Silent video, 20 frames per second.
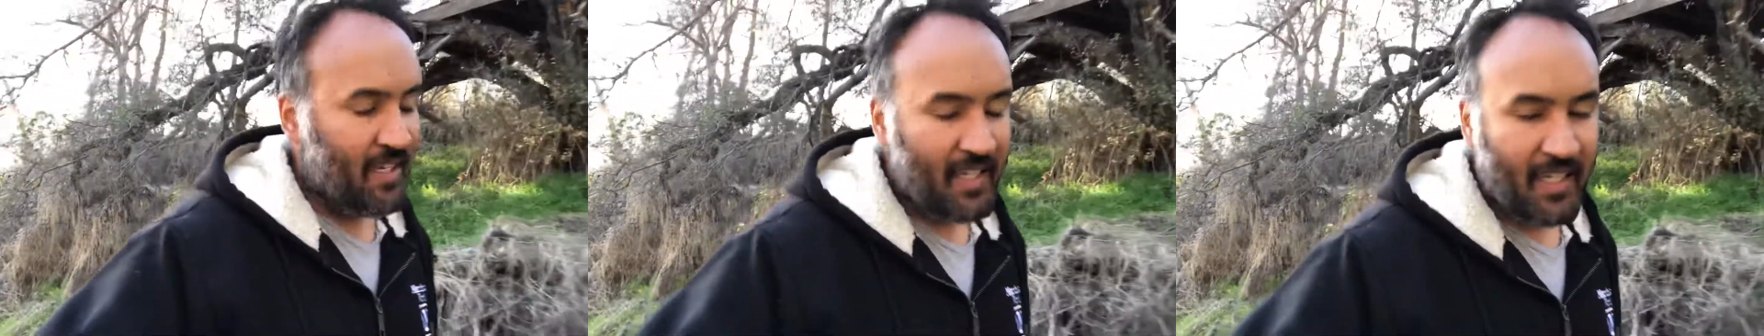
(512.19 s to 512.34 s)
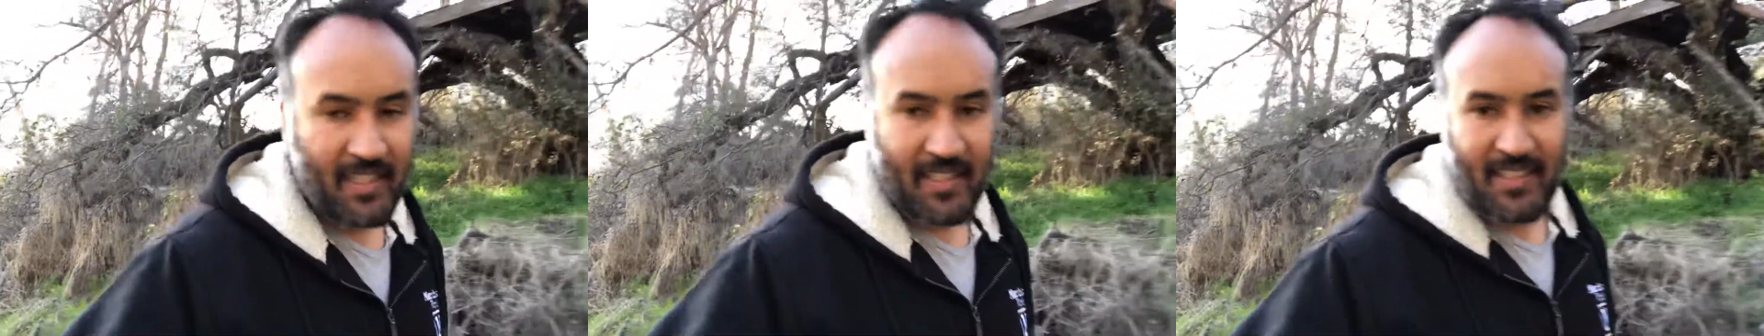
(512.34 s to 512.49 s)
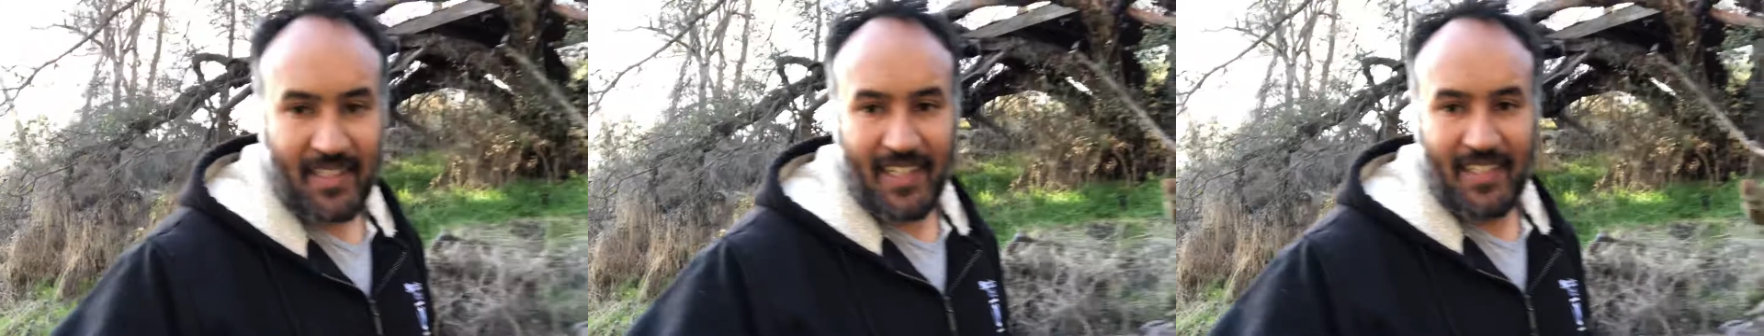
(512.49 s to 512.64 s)

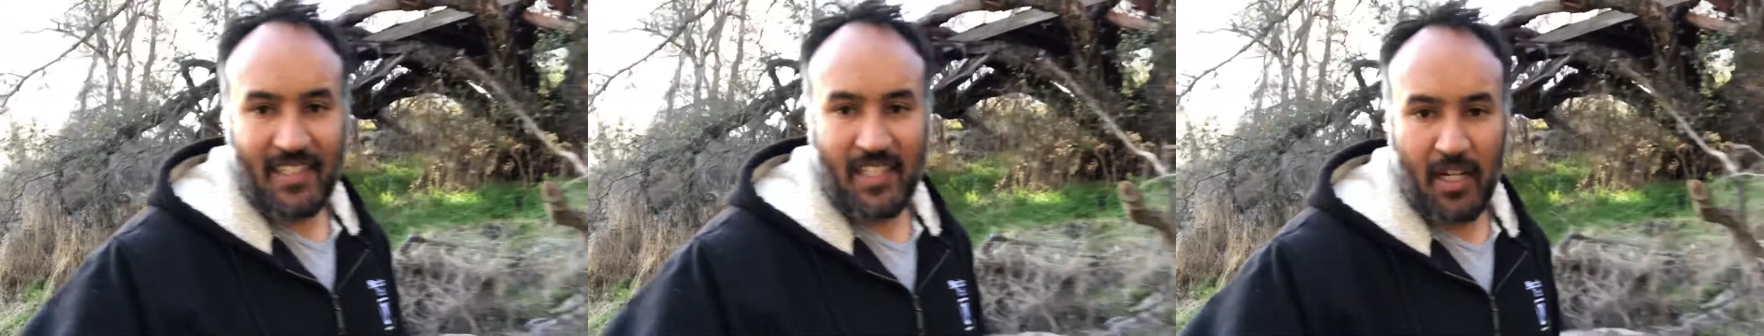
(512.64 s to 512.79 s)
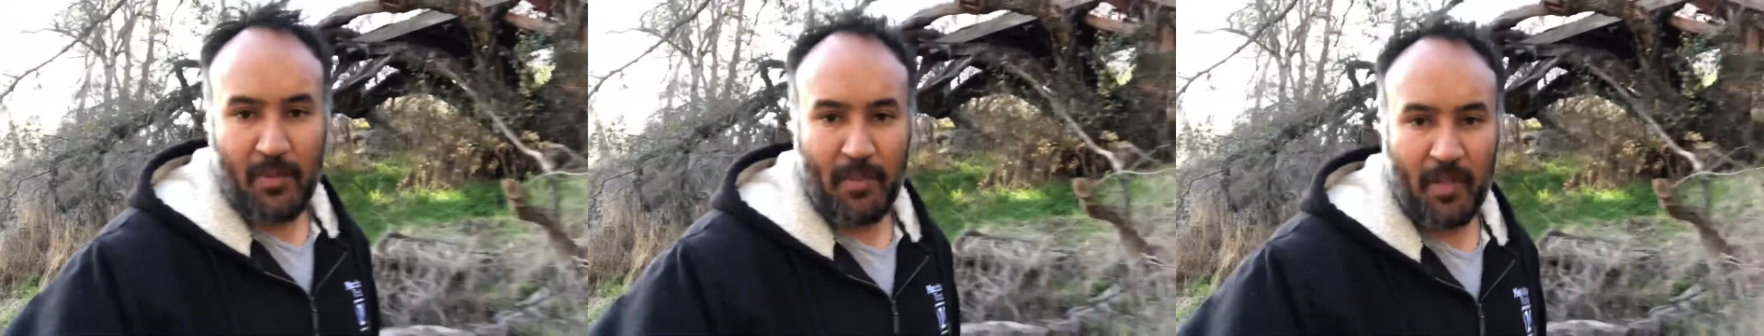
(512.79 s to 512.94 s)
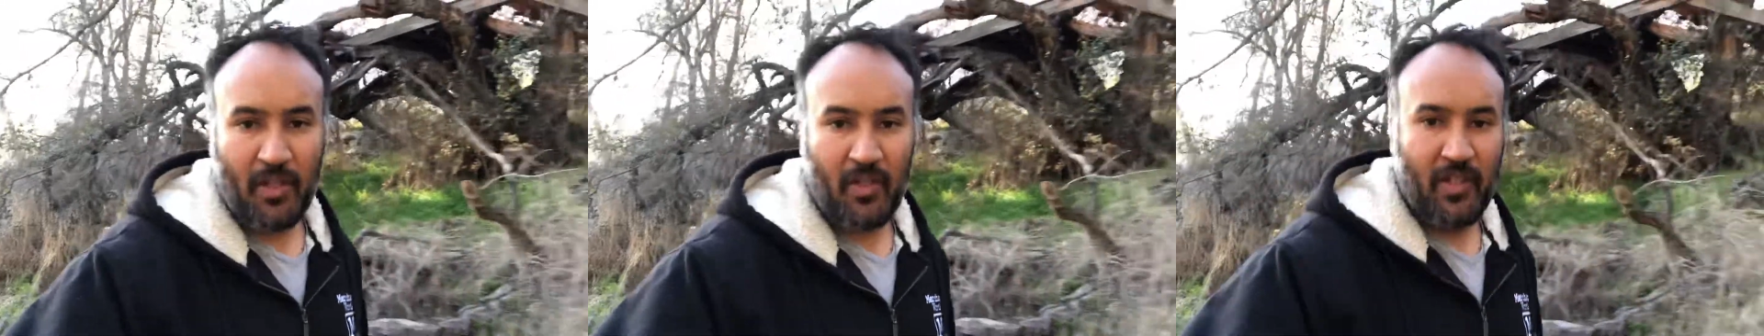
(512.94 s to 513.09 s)
insights that
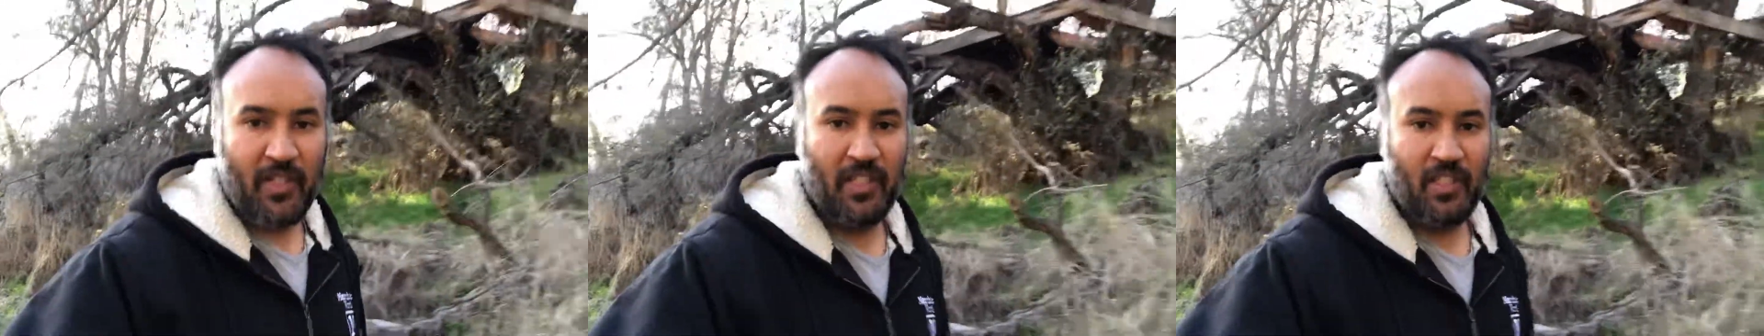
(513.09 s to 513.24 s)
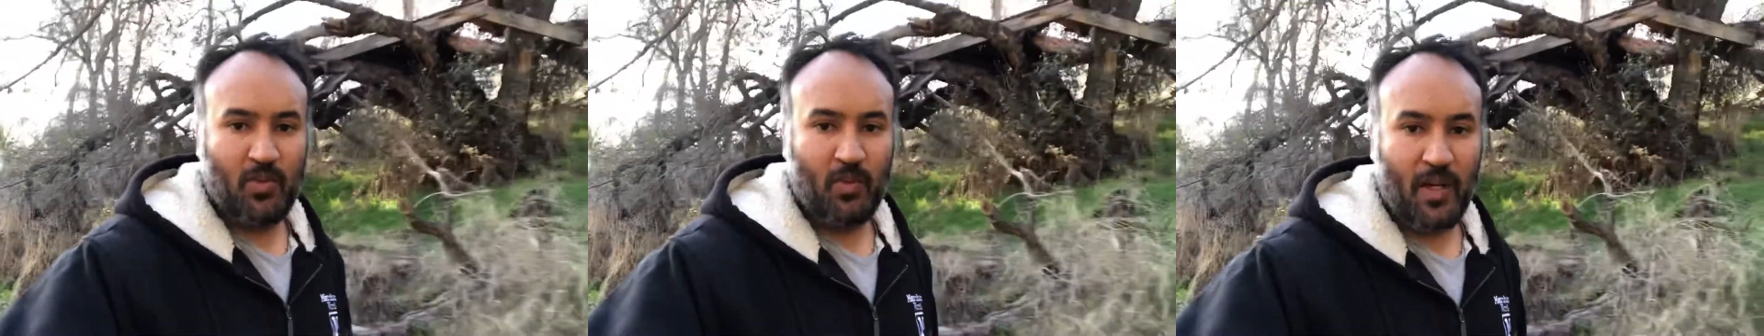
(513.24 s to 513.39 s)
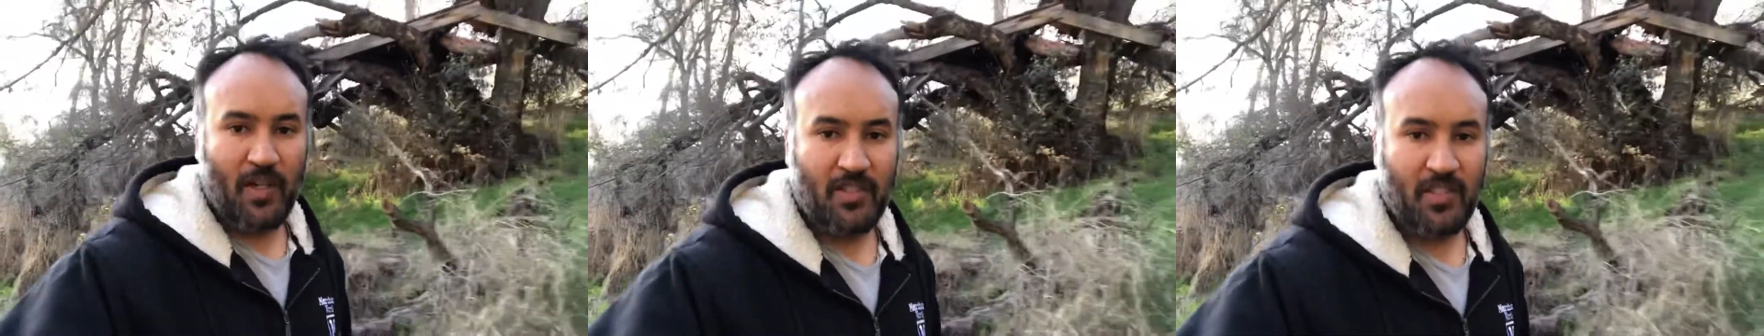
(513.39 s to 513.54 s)
I've been learning as well.